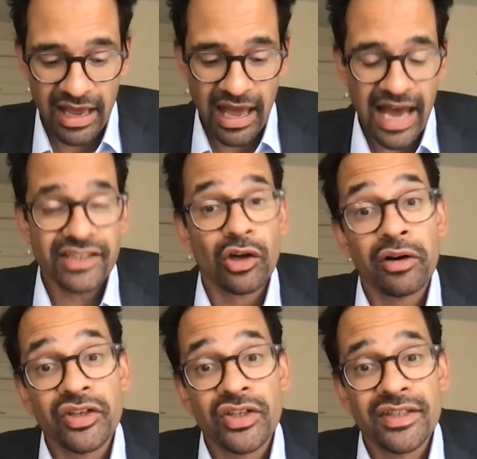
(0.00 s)
has
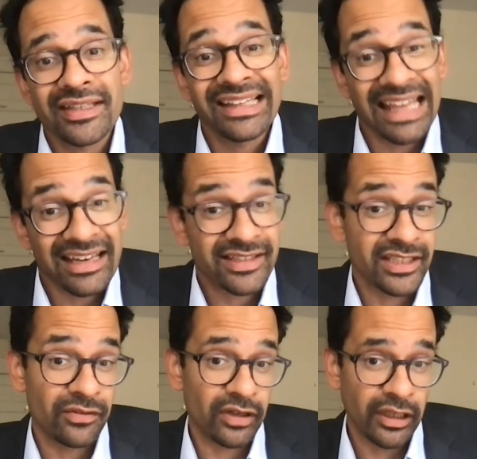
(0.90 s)
origins in the
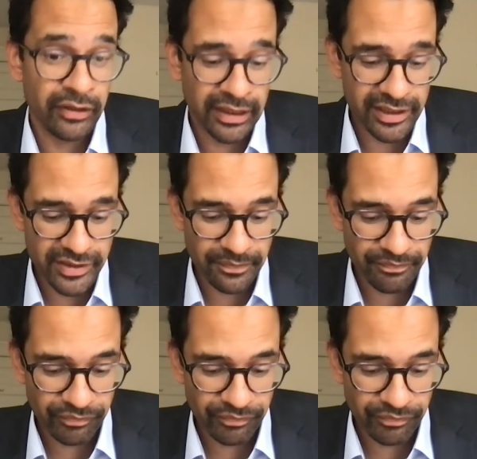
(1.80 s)
legacies of colonialism,